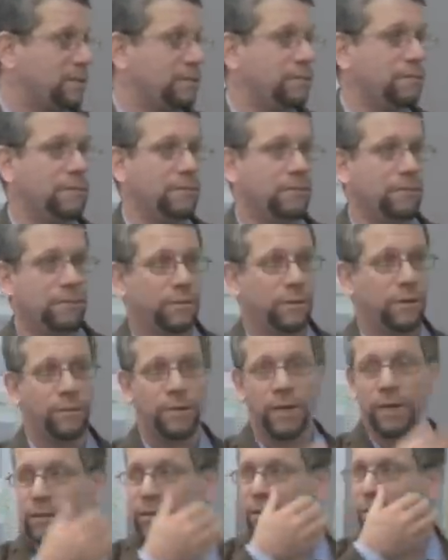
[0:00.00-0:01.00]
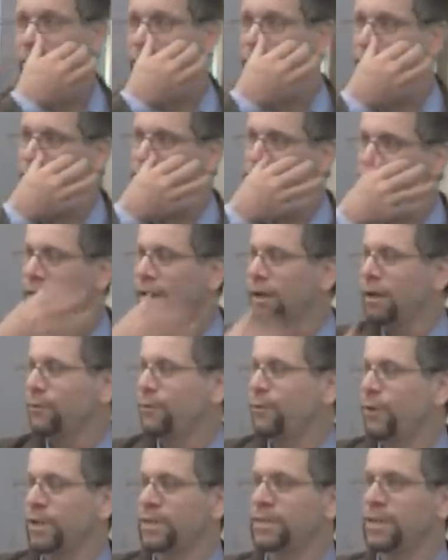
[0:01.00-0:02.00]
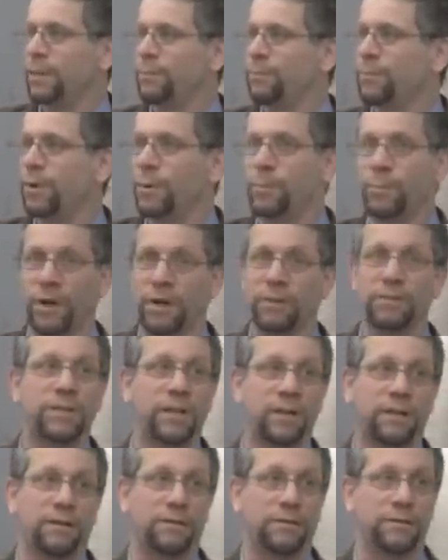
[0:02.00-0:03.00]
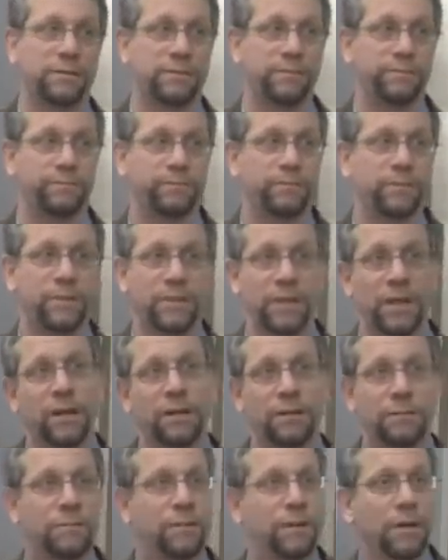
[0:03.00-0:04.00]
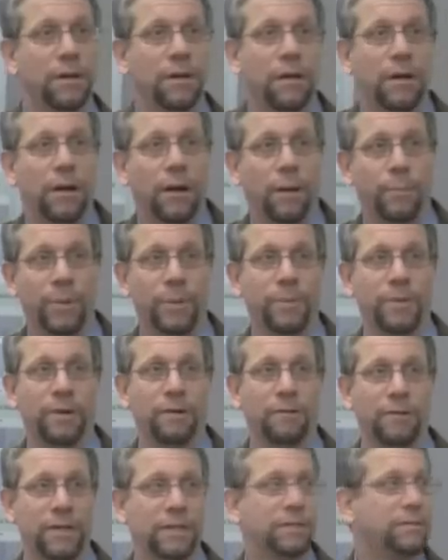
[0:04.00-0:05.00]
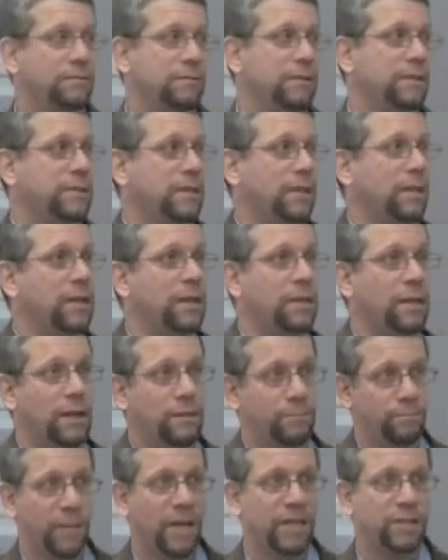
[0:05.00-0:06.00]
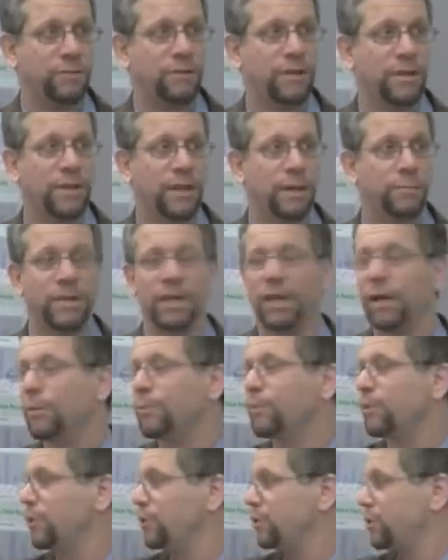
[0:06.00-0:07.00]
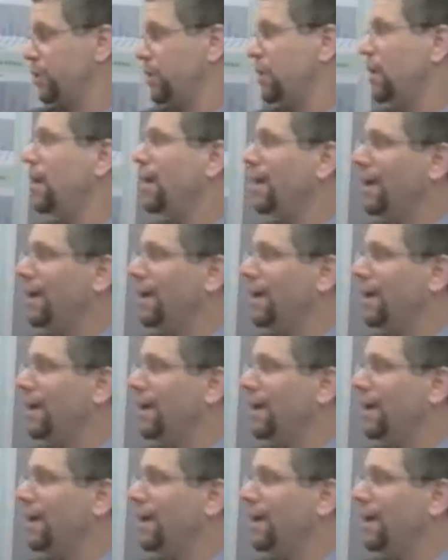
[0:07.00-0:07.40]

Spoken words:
Okay, so there is, for example, particles that people are interested in measuring them in air pollution,